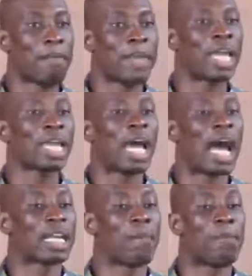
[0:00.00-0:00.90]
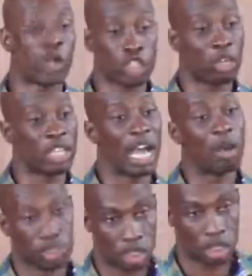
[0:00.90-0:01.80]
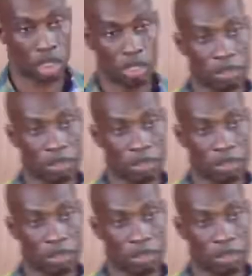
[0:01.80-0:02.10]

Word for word: the men are the bosses of the house.